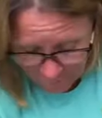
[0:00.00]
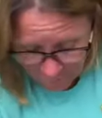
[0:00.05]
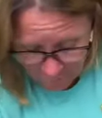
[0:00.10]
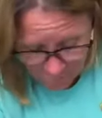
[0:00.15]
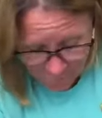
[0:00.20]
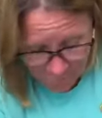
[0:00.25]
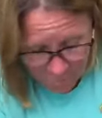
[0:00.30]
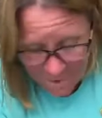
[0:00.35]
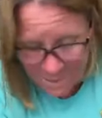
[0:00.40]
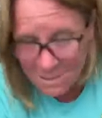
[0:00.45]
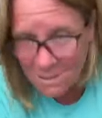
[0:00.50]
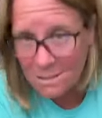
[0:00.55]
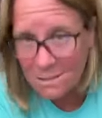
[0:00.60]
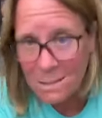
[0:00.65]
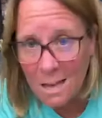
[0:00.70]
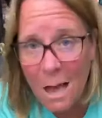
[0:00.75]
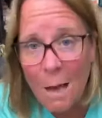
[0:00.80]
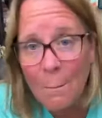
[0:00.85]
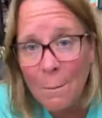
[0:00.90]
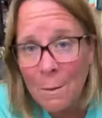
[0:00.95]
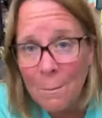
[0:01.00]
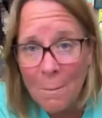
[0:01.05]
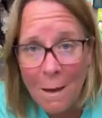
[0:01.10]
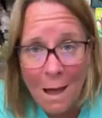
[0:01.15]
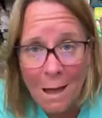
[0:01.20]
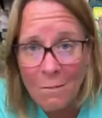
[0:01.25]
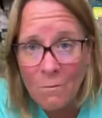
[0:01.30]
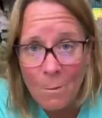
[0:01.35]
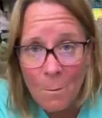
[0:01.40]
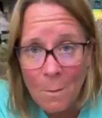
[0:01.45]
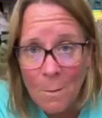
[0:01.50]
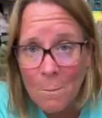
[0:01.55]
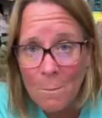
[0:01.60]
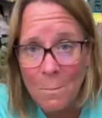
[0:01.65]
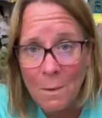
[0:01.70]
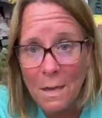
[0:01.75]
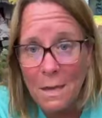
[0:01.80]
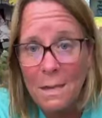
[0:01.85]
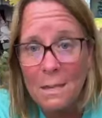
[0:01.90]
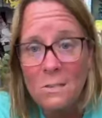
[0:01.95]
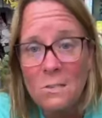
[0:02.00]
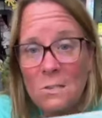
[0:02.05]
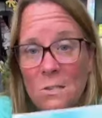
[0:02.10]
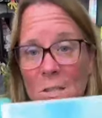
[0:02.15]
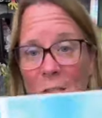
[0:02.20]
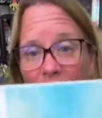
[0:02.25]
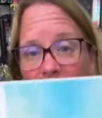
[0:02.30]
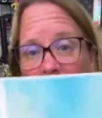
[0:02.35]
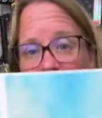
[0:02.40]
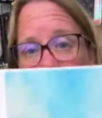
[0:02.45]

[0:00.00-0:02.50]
And with me just coming back from the beach,